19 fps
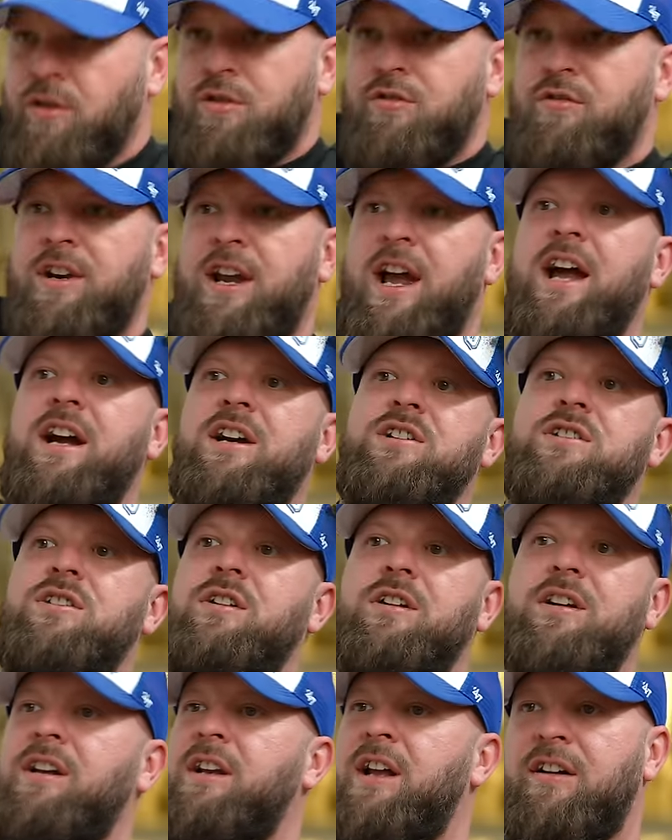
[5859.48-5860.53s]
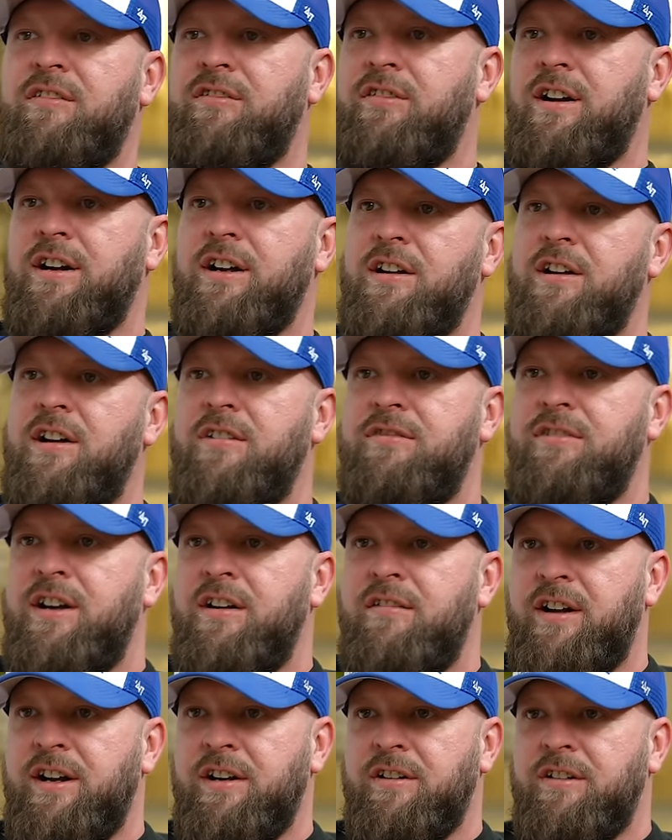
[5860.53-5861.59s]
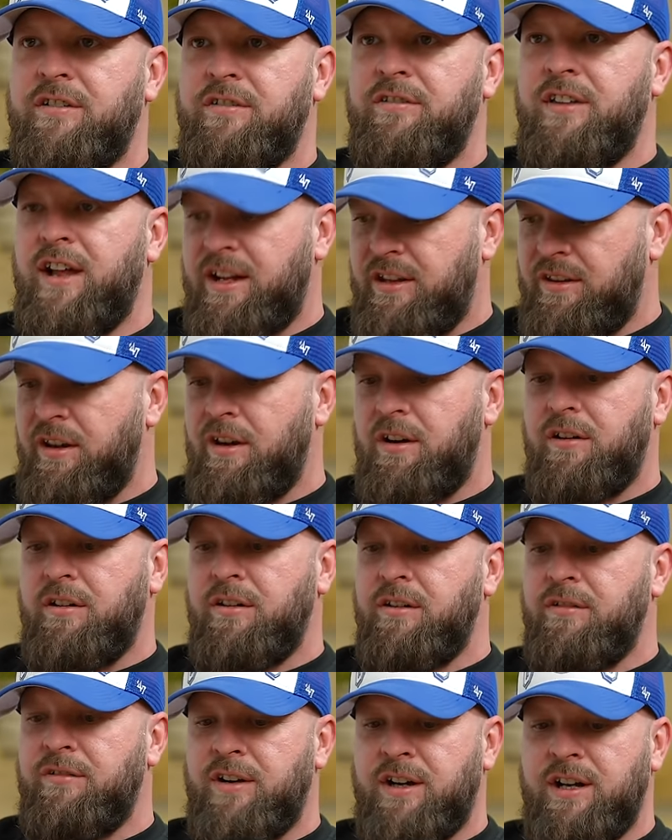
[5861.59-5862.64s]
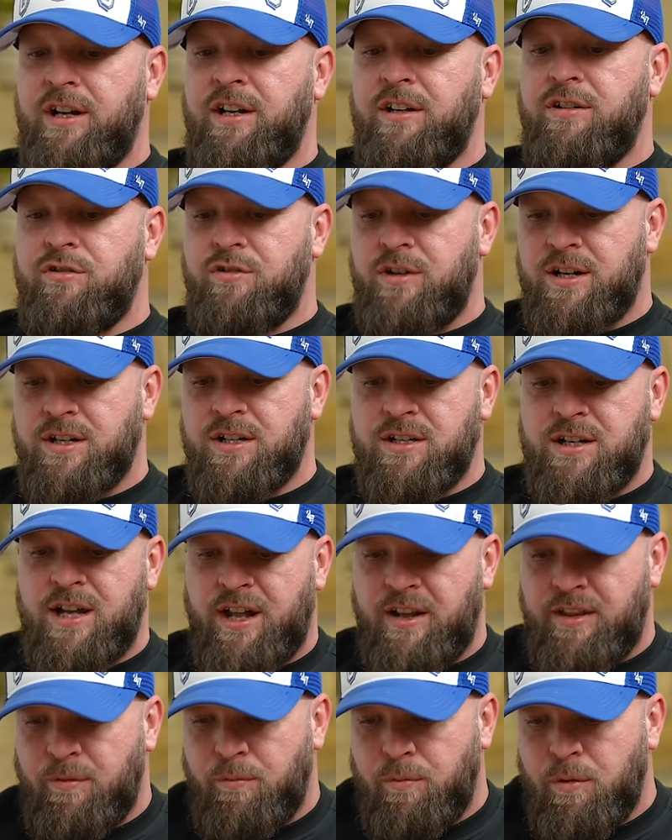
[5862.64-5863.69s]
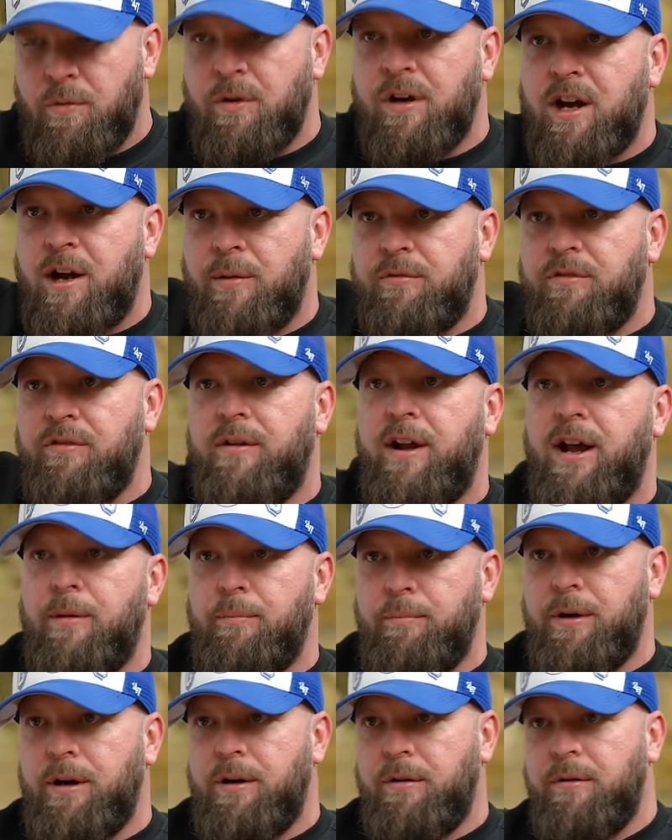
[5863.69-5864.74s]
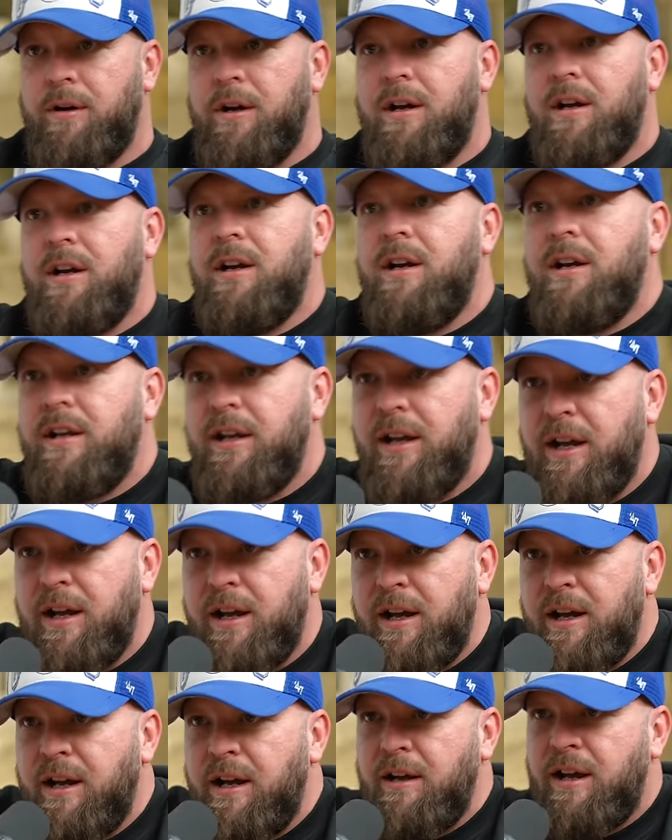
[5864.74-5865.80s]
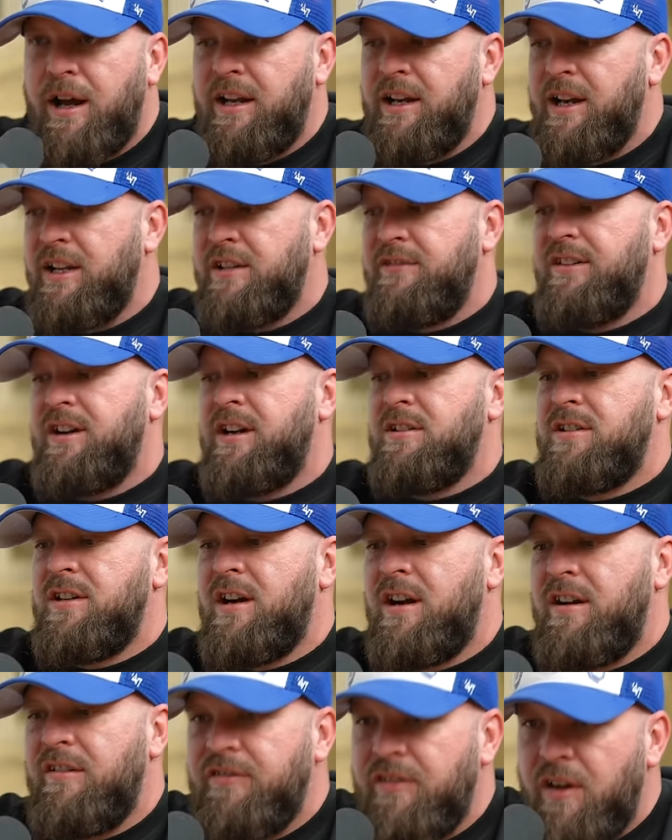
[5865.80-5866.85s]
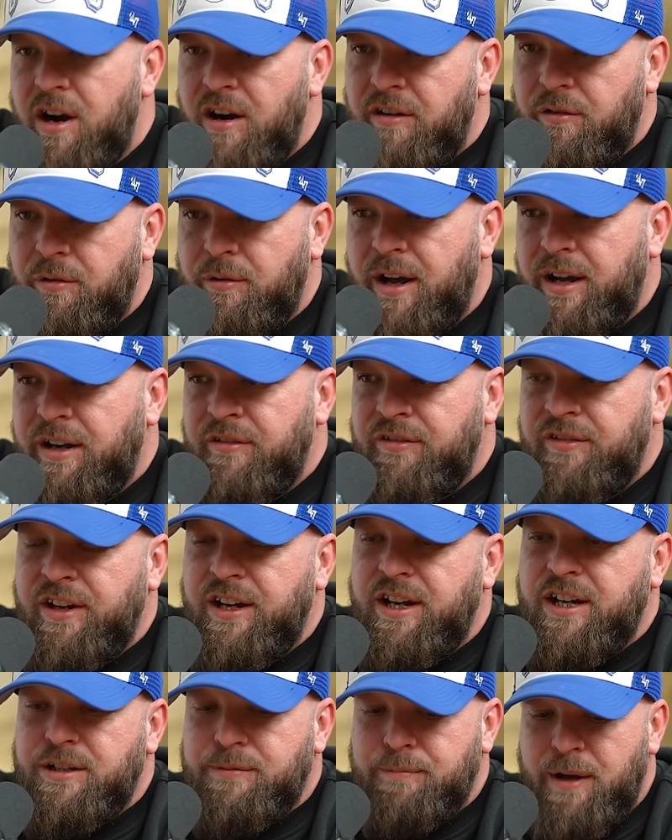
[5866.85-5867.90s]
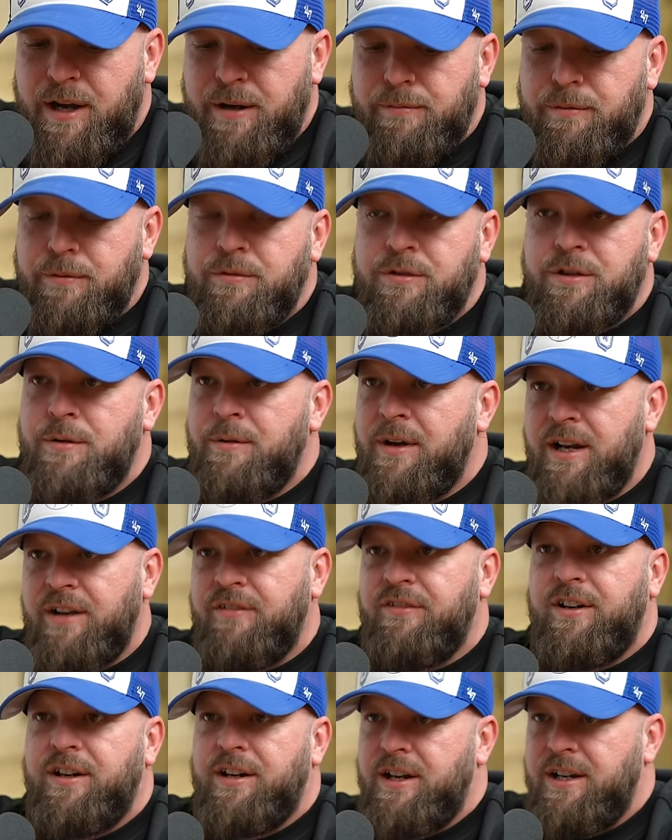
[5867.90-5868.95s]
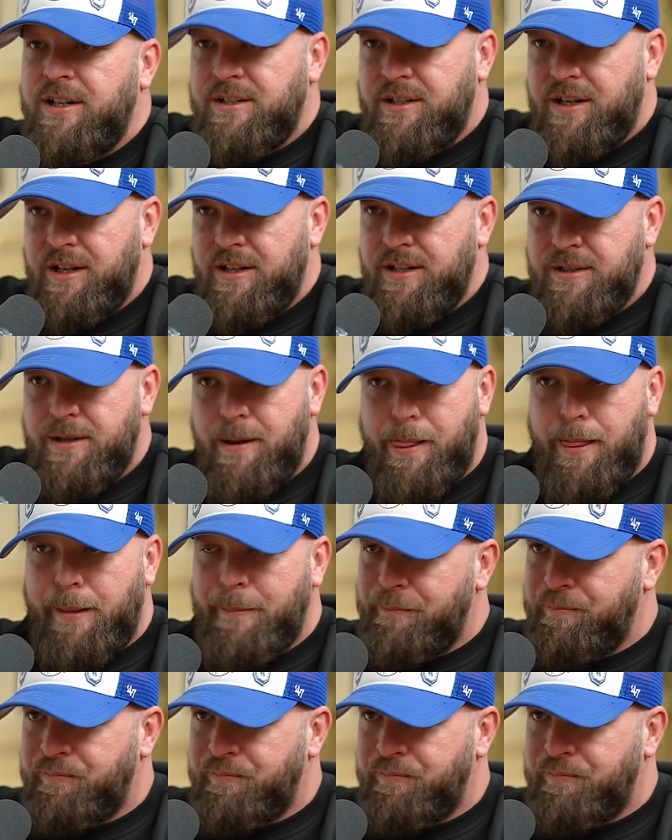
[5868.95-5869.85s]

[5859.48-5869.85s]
dog's reaction, and they're fucking laughing their head off. That dog fucking trusts that the water comes from that bowl, yeah? And these videos are going viral. And the thing is, people will do anything these days